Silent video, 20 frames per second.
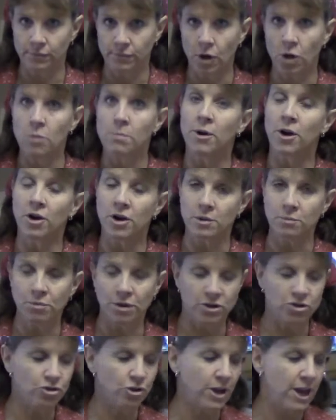All-American
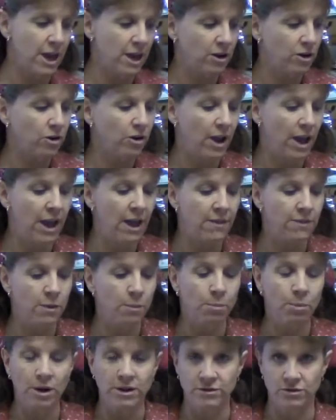pressure canner, and the
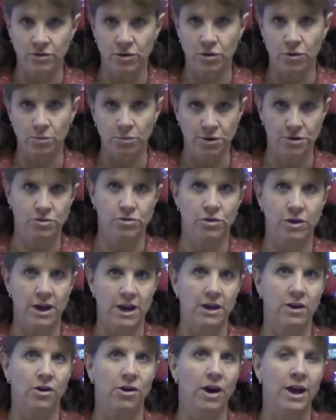Presto pressure canner.